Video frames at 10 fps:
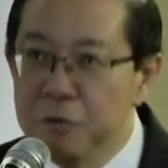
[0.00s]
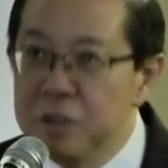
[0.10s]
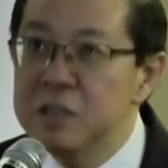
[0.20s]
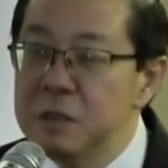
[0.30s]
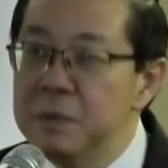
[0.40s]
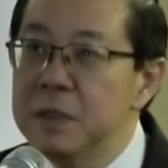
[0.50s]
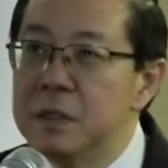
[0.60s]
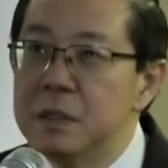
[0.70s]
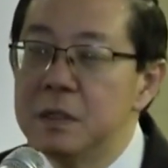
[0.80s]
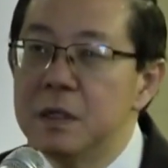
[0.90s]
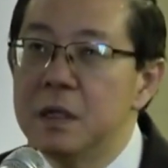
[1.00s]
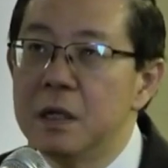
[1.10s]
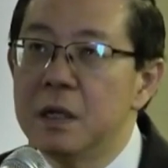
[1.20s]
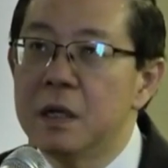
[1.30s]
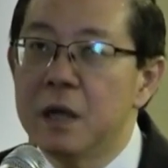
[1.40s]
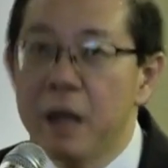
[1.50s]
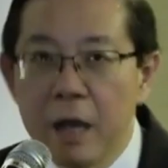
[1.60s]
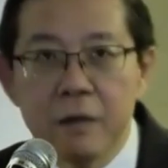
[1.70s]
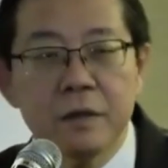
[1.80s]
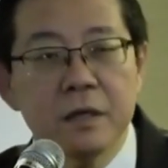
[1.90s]
reasonable
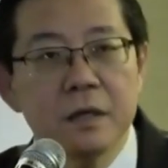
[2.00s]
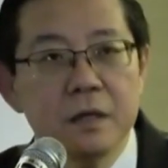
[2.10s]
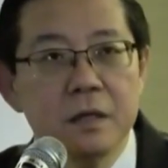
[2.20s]
health